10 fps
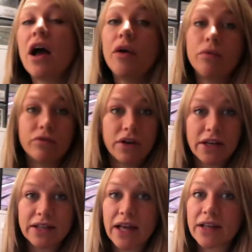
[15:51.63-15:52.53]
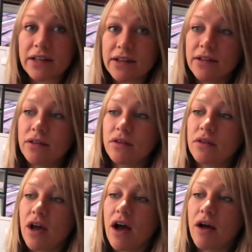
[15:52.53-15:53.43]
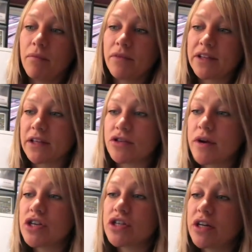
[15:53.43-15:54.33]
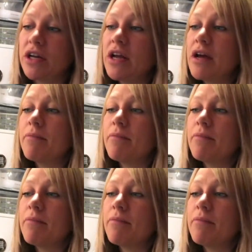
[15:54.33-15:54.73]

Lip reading: I will reassess the situation,